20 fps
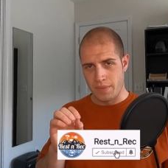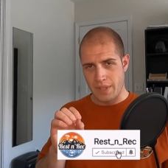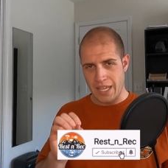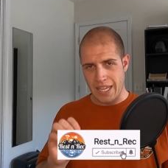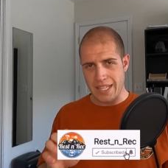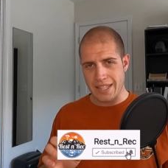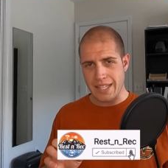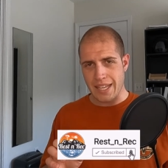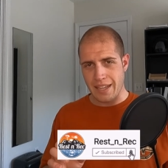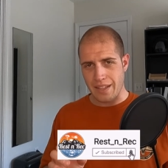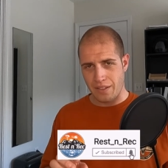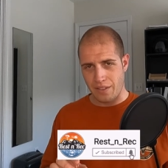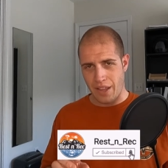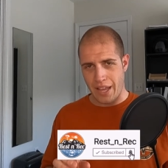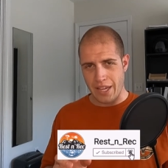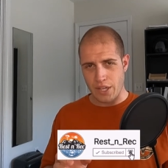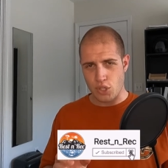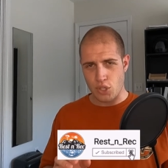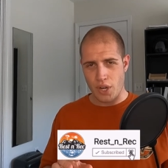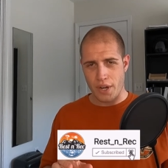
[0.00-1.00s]
hit that
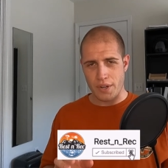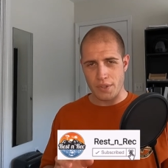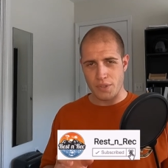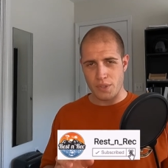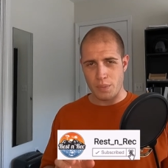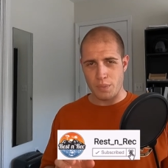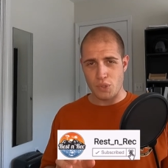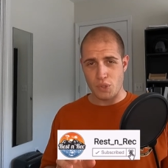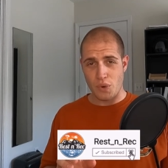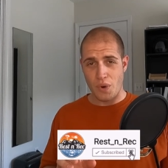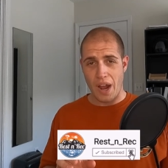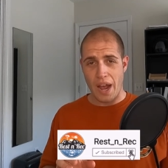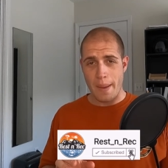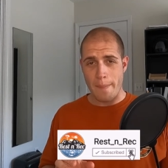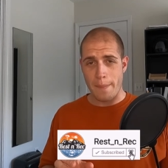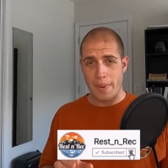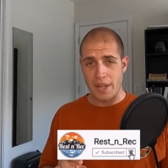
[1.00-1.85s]
like, share, and subscribe